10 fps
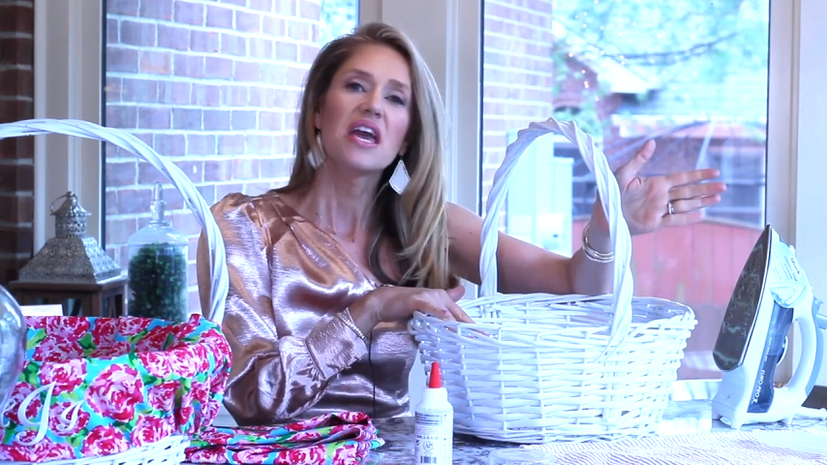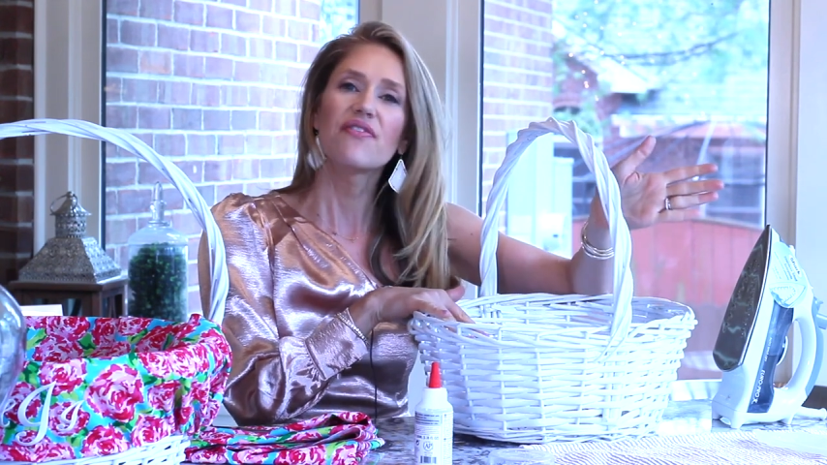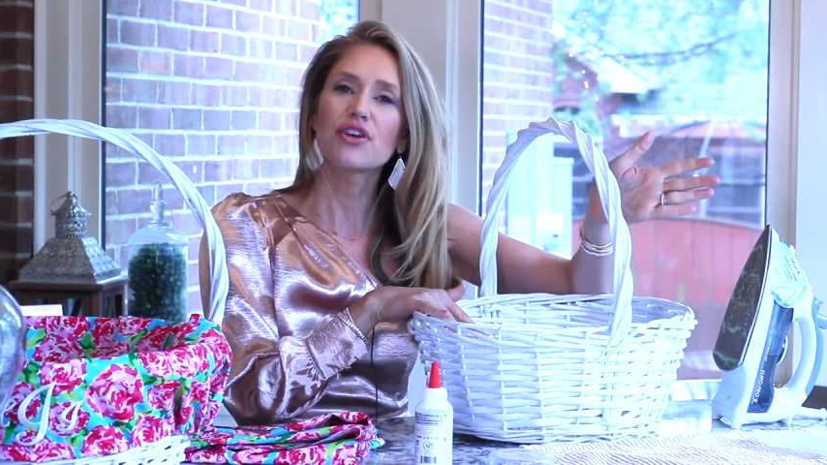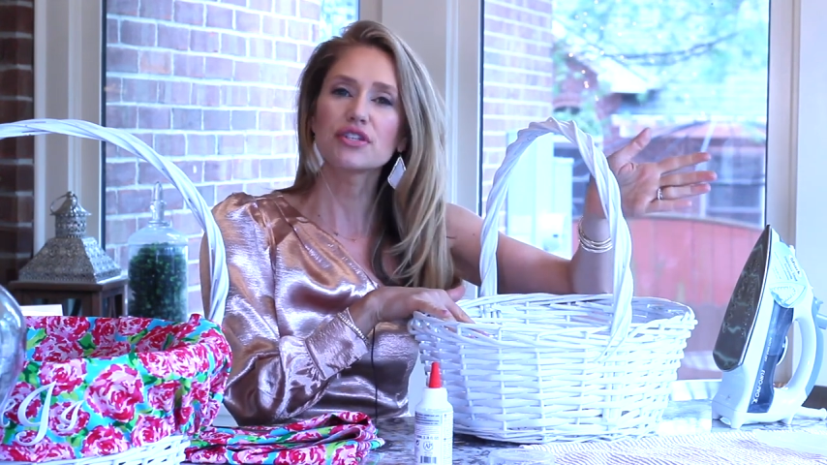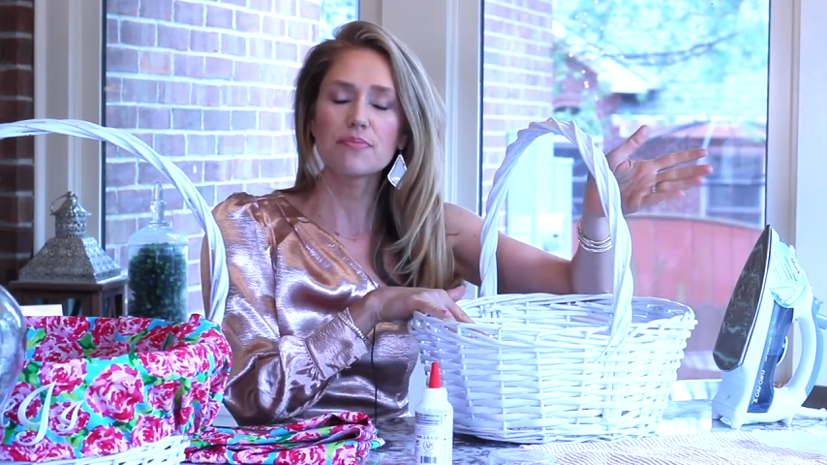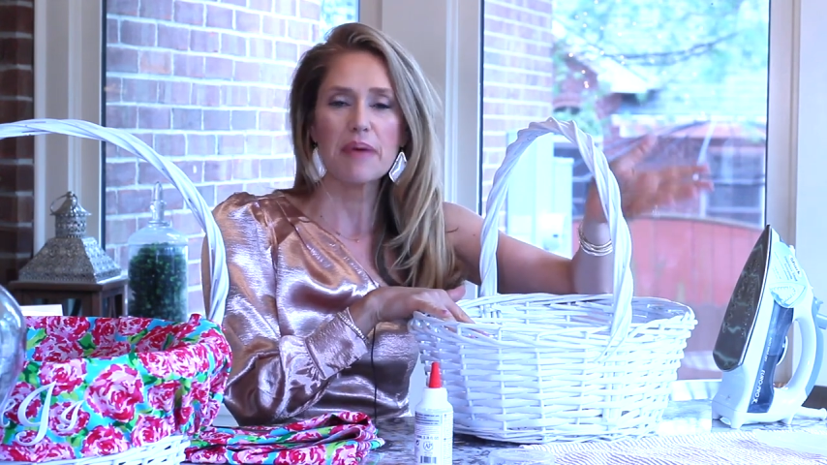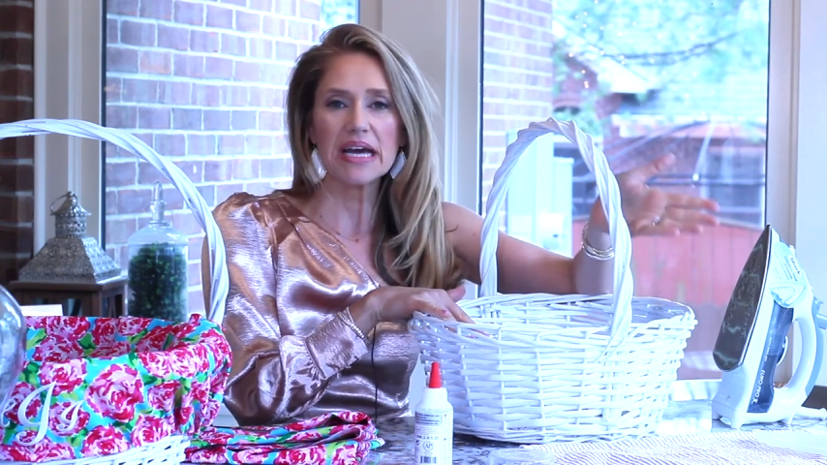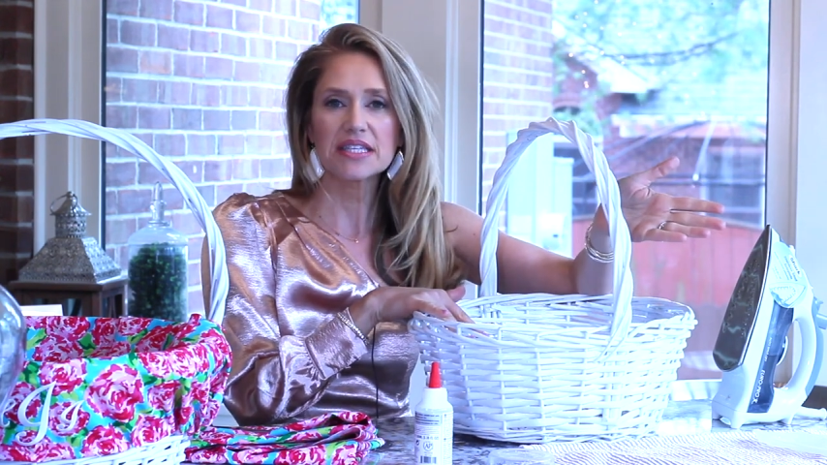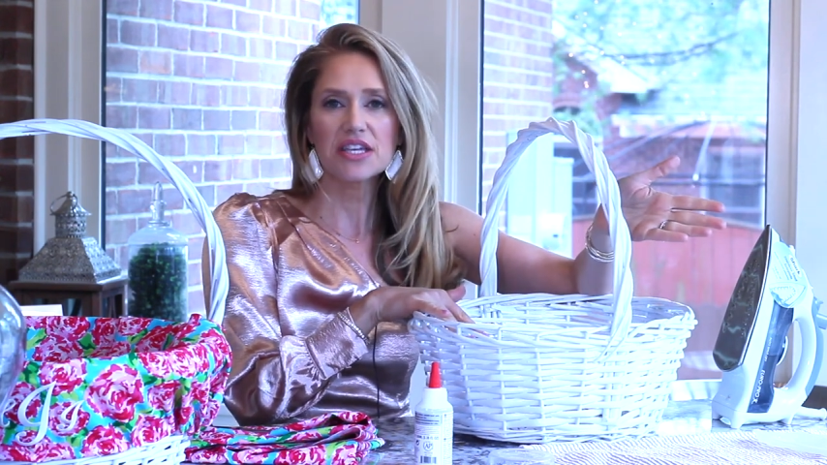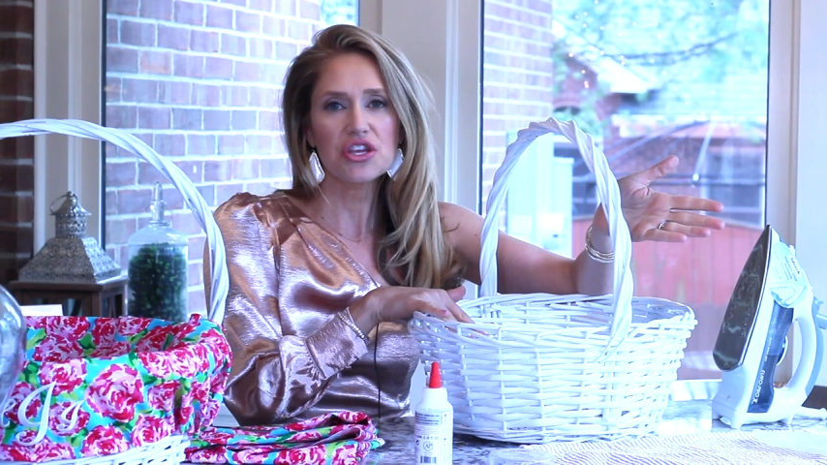If there's a
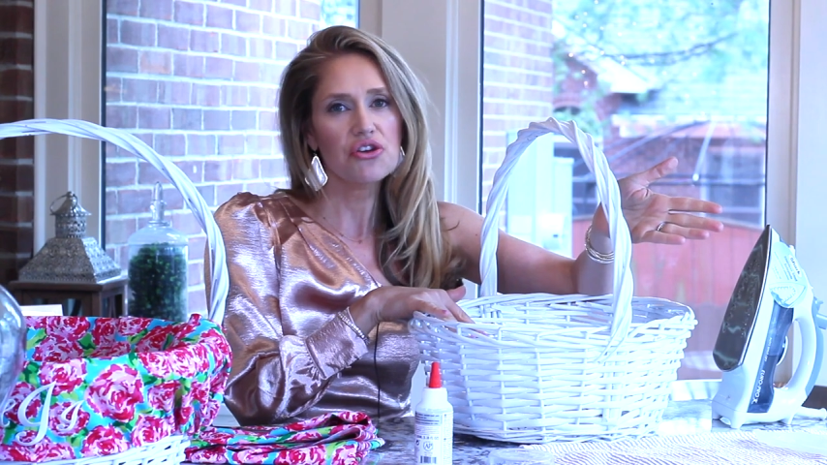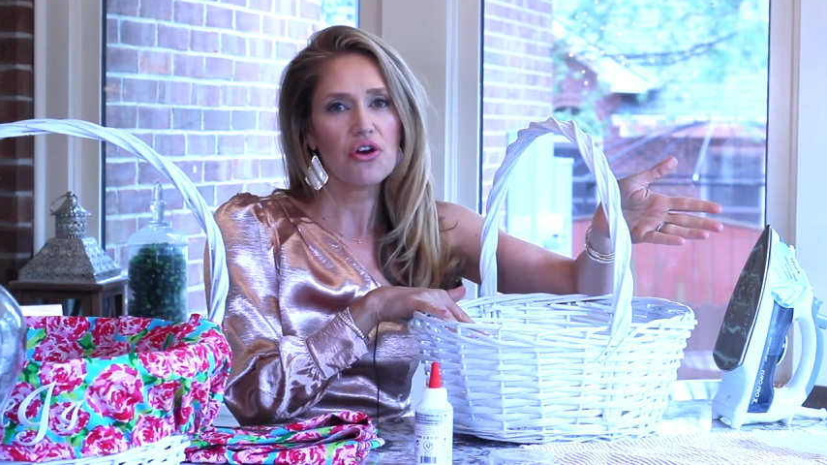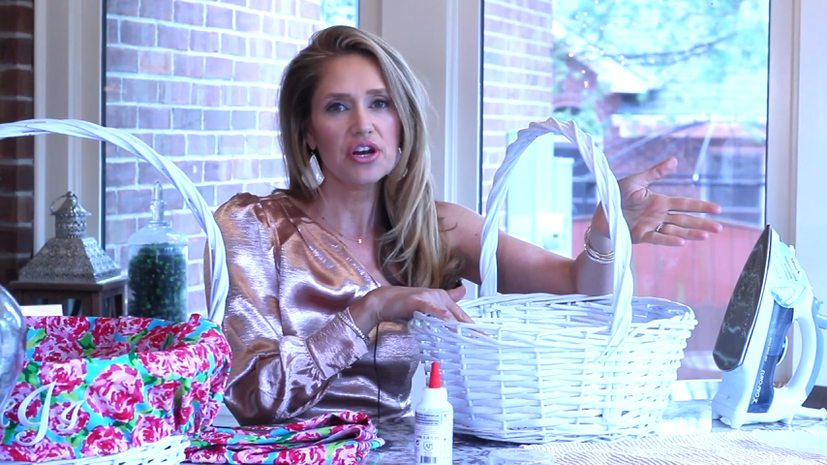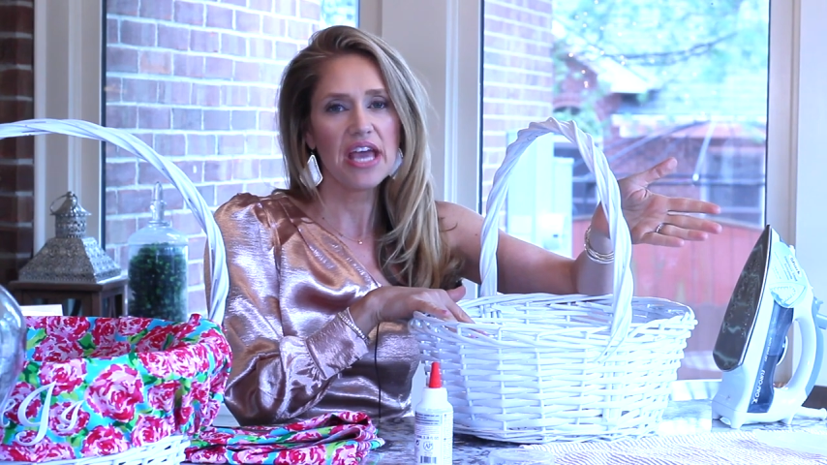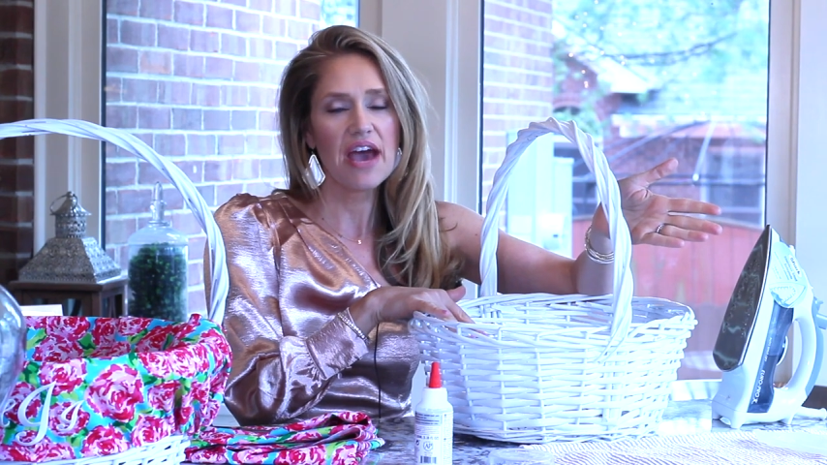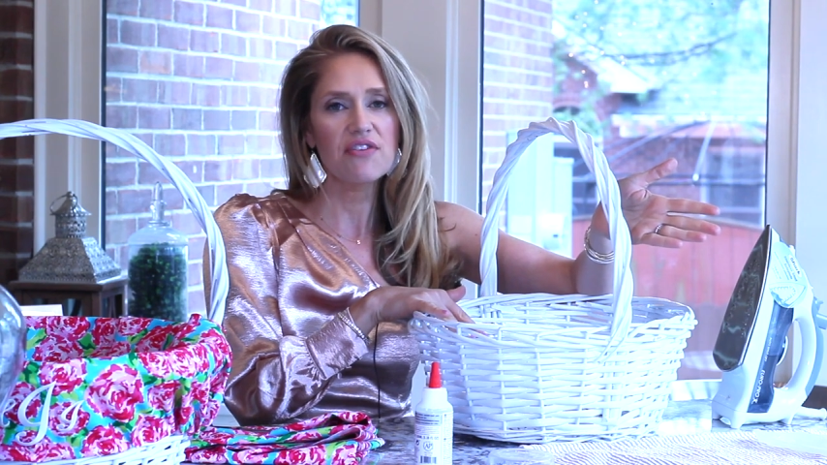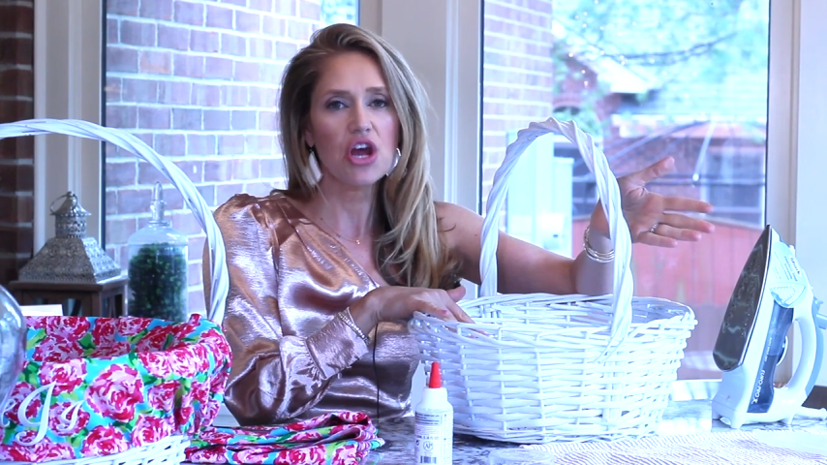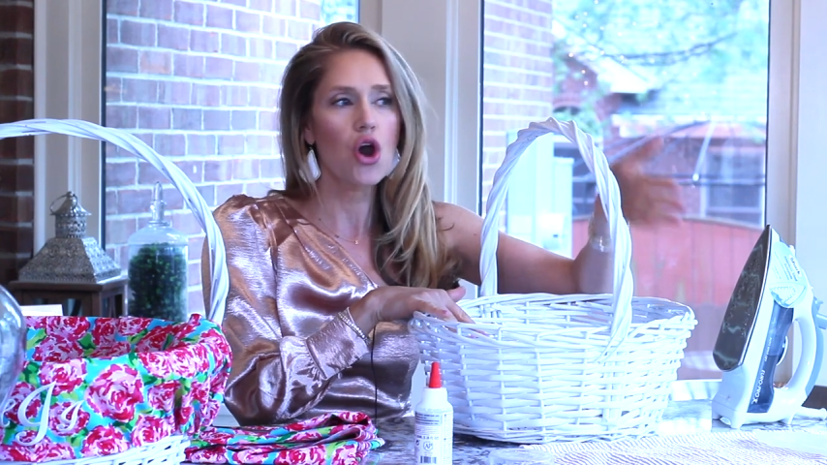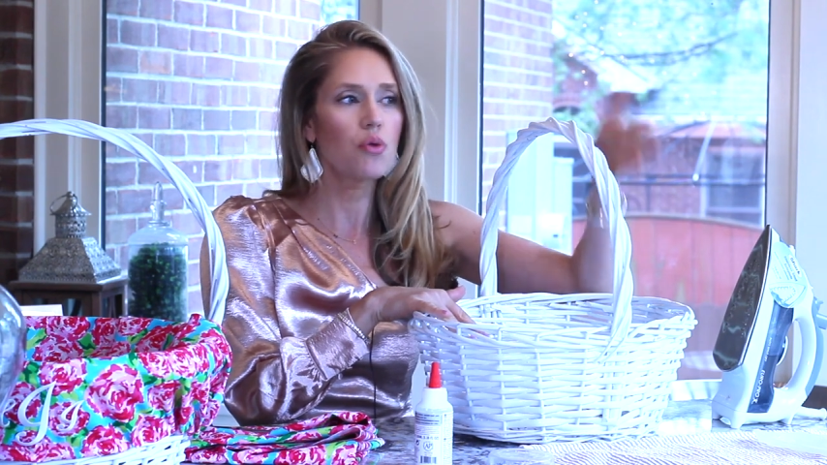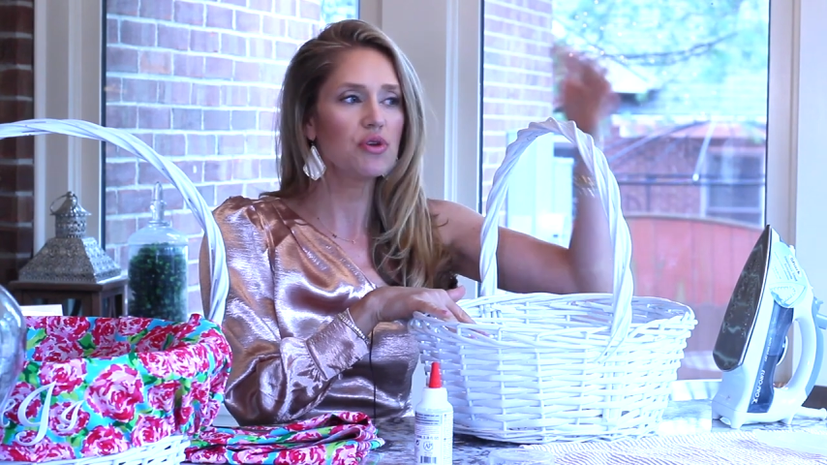basket that you already have at
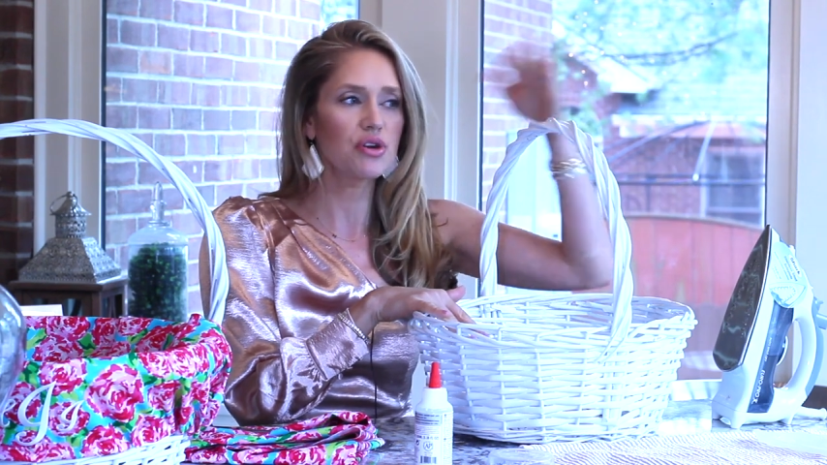home,